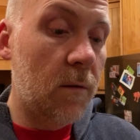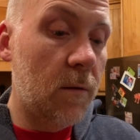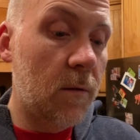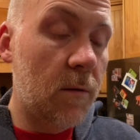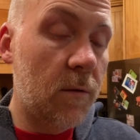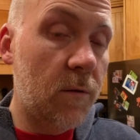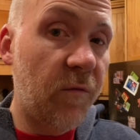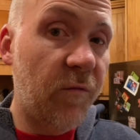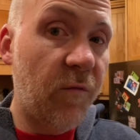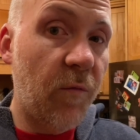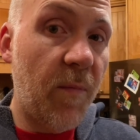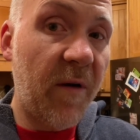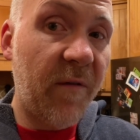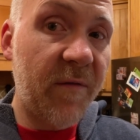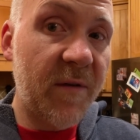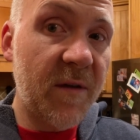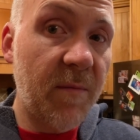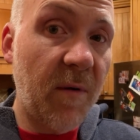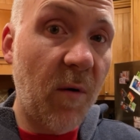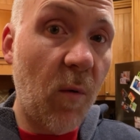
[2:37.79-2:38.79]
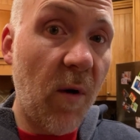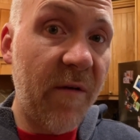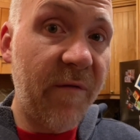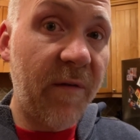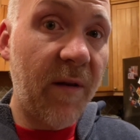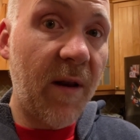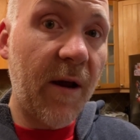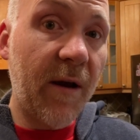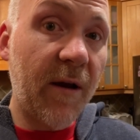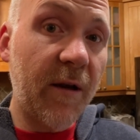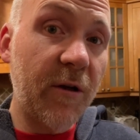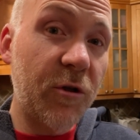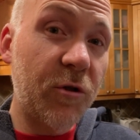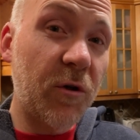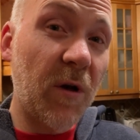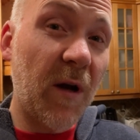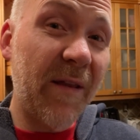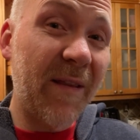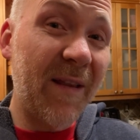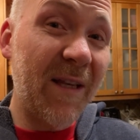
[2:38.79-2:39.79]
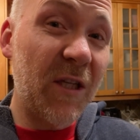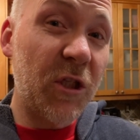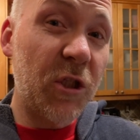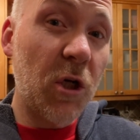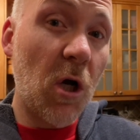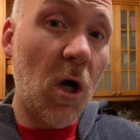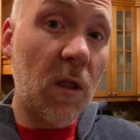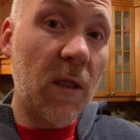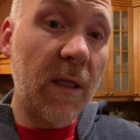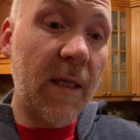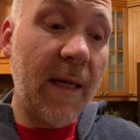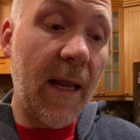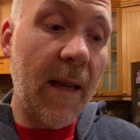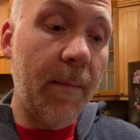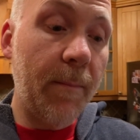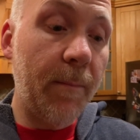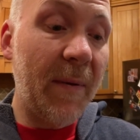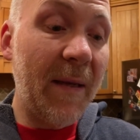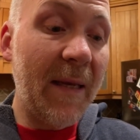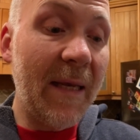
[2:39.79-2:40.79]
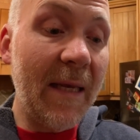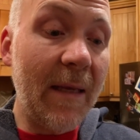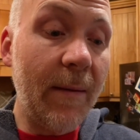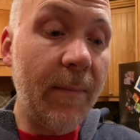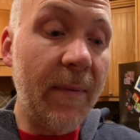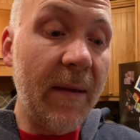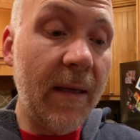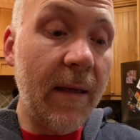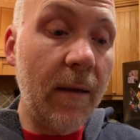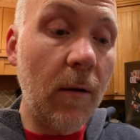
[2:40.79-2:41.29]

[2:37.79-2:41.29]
So for breakfast, my wife and I are going to try these chocolate and PB